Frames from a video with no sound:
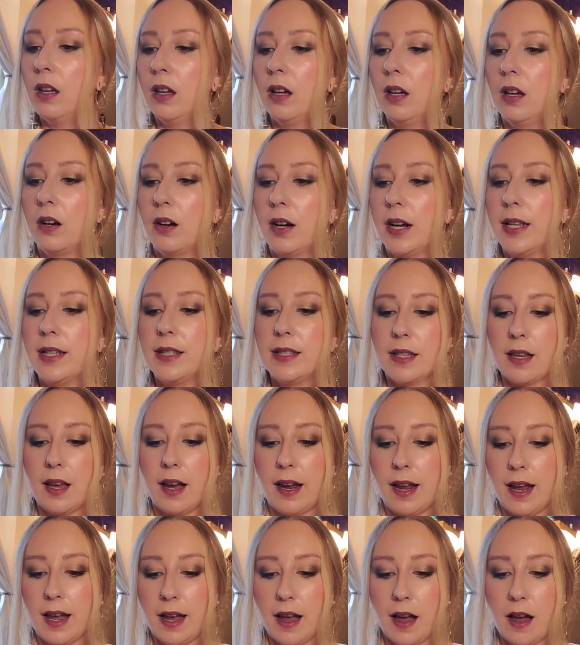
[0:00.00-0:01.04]
All right, I
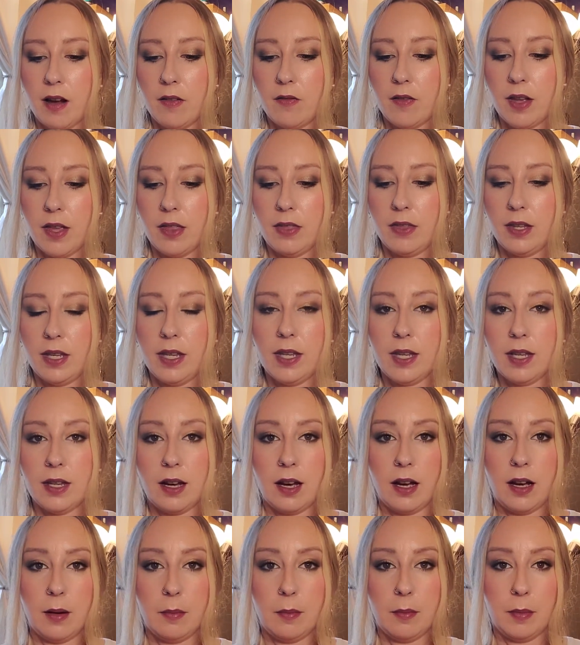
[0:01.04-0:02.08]
have the
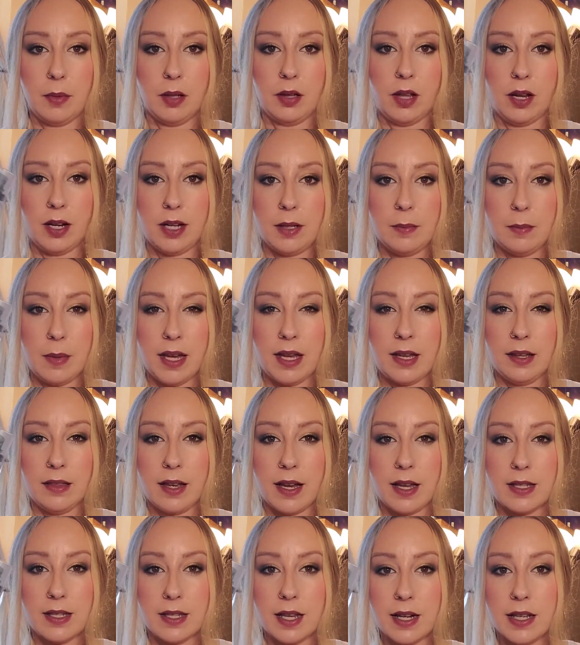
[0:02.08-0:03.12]
Milani Make It
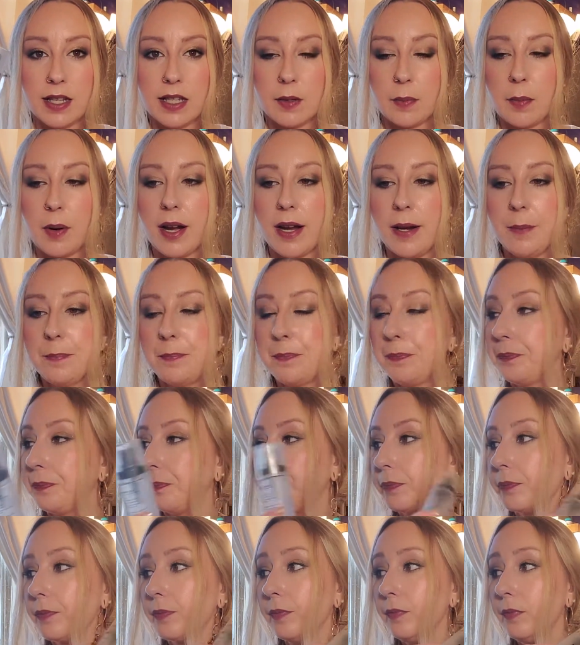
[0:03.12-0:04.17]
Last Setting Spray.
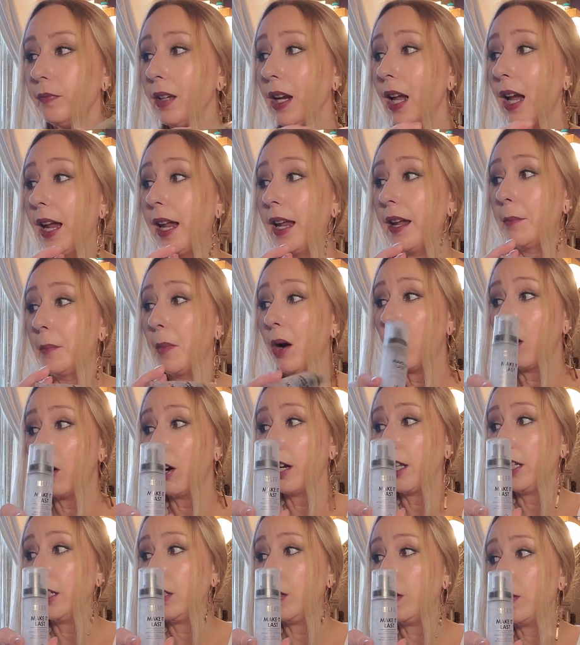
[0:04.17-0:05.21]
I am
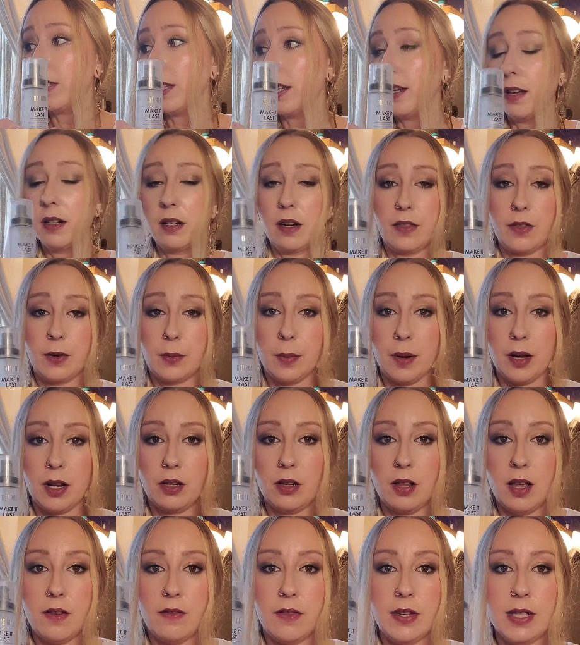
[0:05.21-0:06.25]
already using another
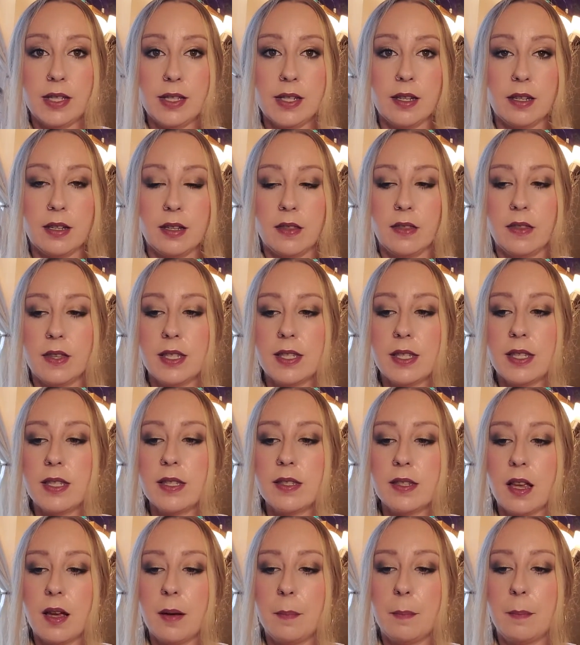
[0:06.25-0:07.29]
bottle of it. This is
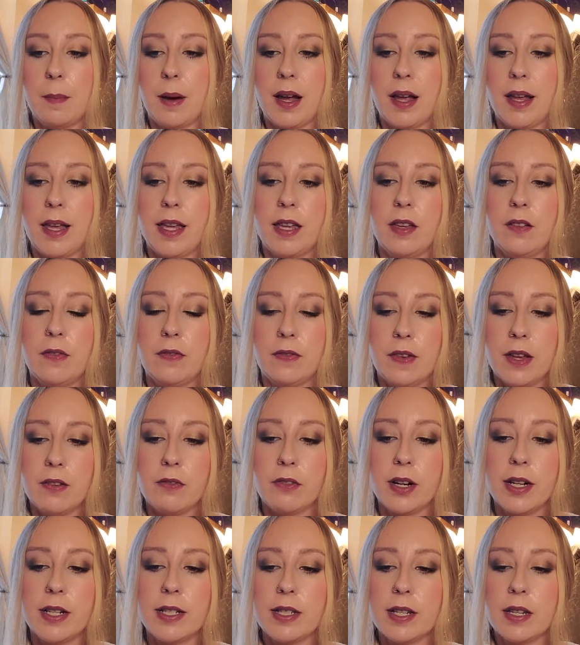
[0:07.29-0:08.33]
my
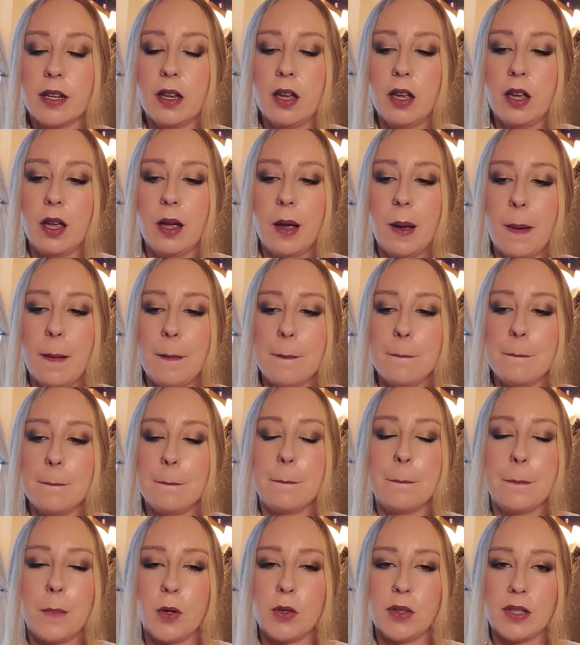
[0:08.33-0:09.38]
favorite
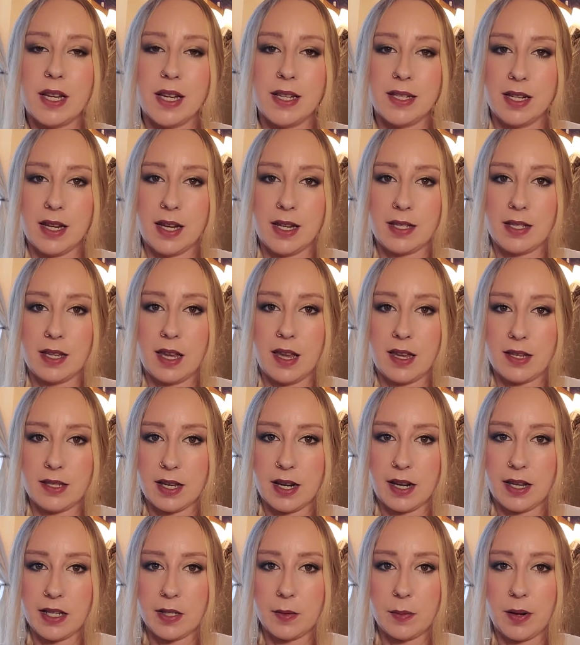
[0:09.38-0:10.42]
multitasking
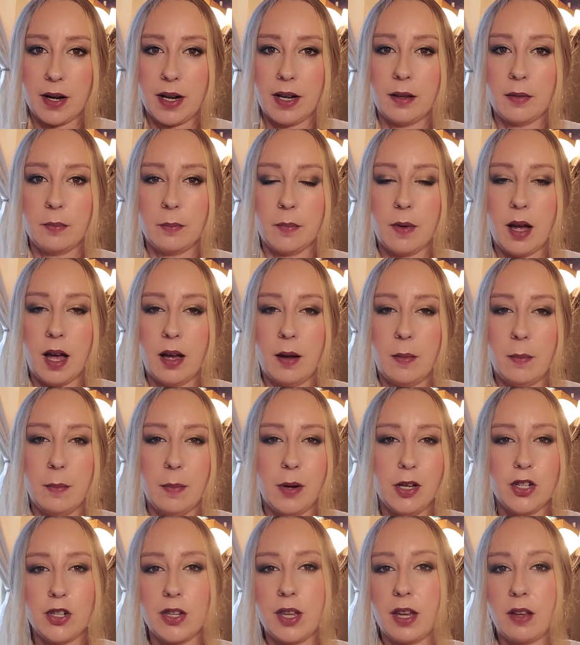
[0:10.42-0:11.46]
setting spray.
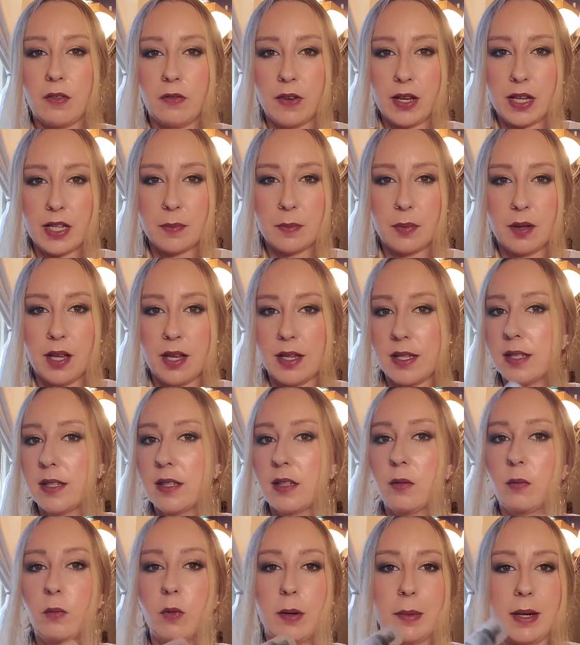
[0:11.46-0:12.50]
Much like Fix Plus,
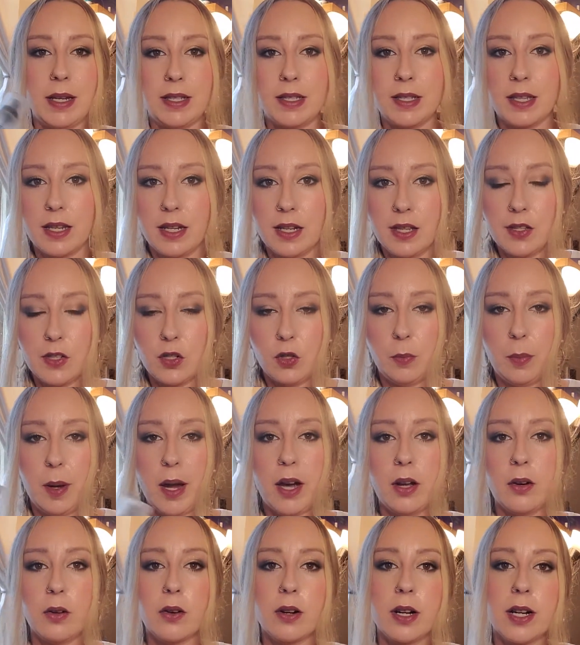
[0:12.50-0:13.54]
when my skin is too
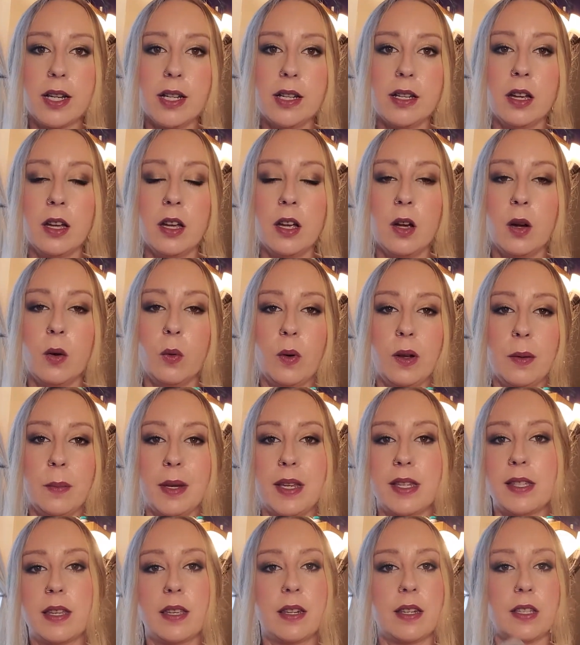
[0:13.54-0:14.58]
powdery, when my
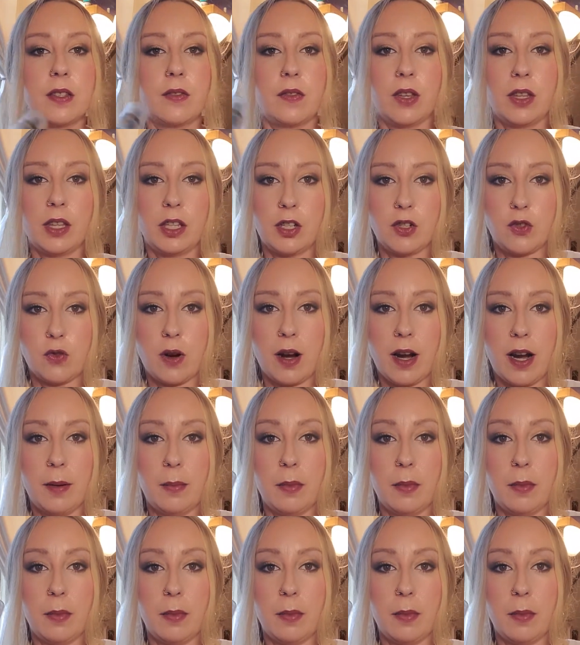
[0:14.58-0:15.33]
skin is feeling dry